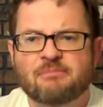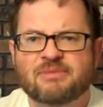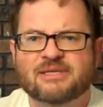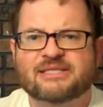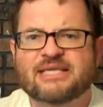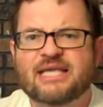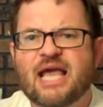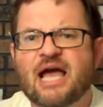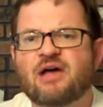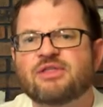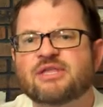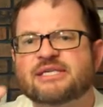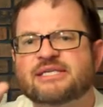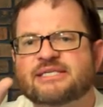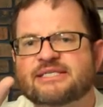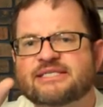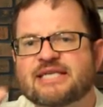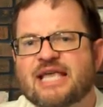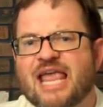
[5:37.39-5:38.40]
but see how the
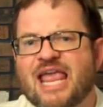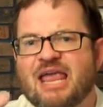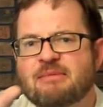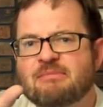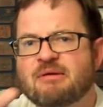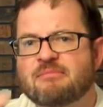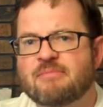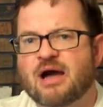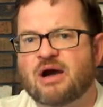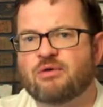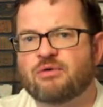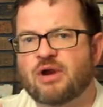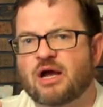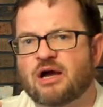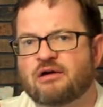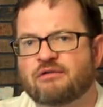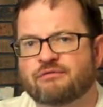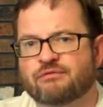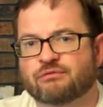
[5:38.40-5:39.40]
same
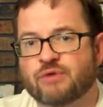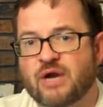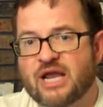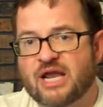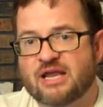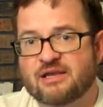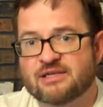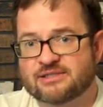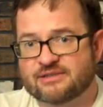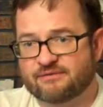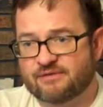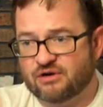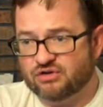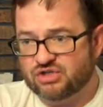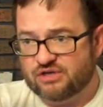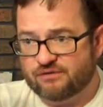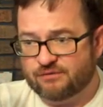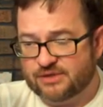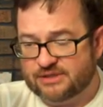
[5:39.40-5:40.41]
amount of rays of
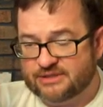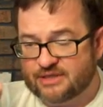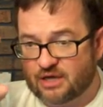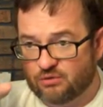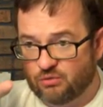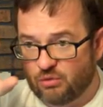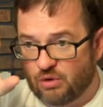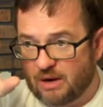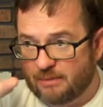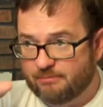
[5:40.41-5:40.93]
energy from the sun,